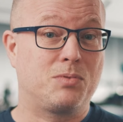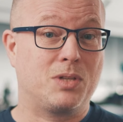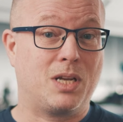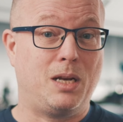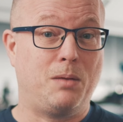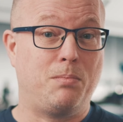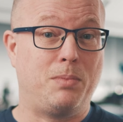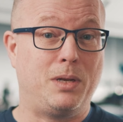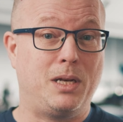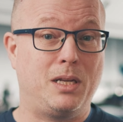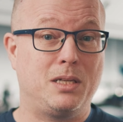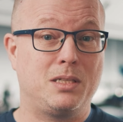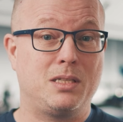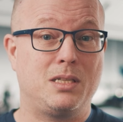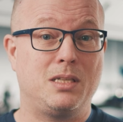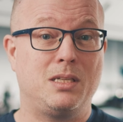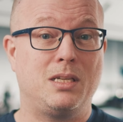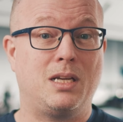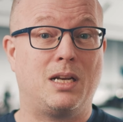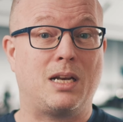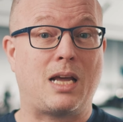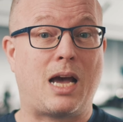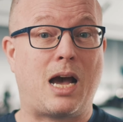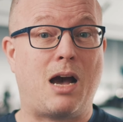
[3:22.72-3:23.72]

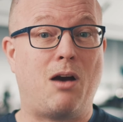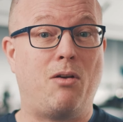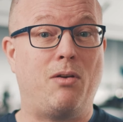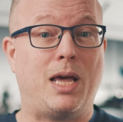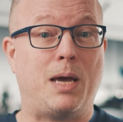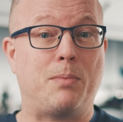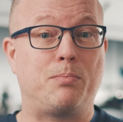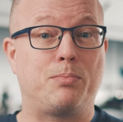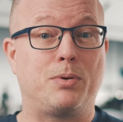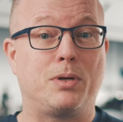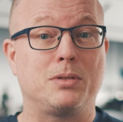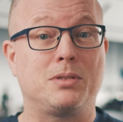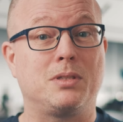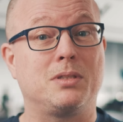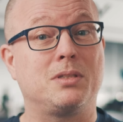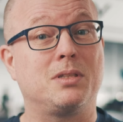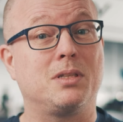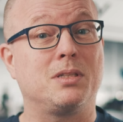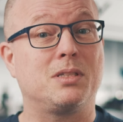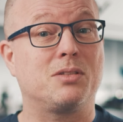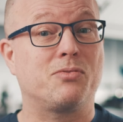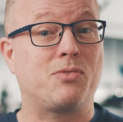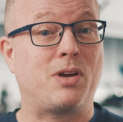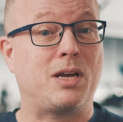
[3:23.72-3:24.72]
scalability and how lab
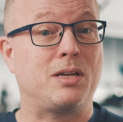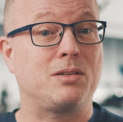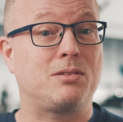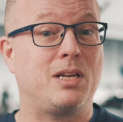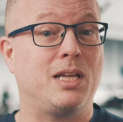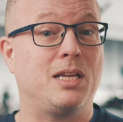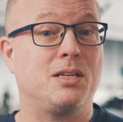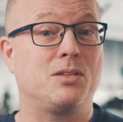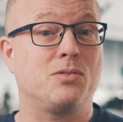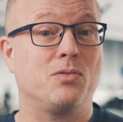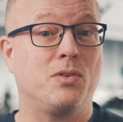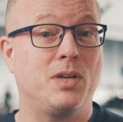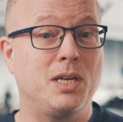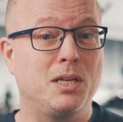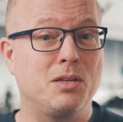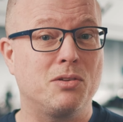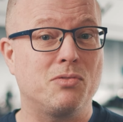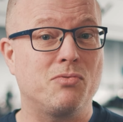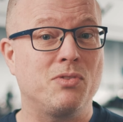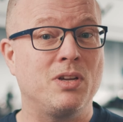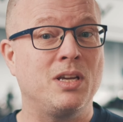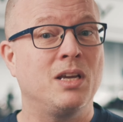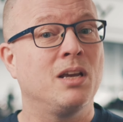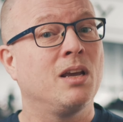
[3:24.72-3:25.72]
processes translate to
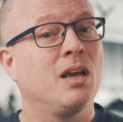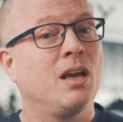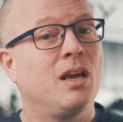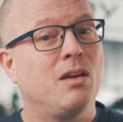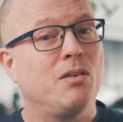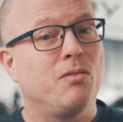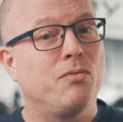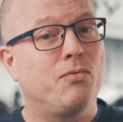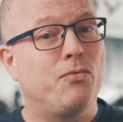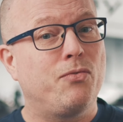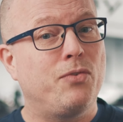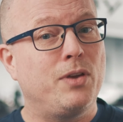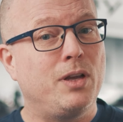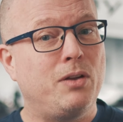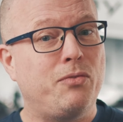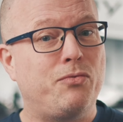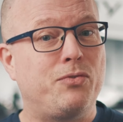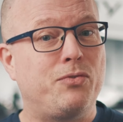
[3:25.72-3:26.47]
industry, feel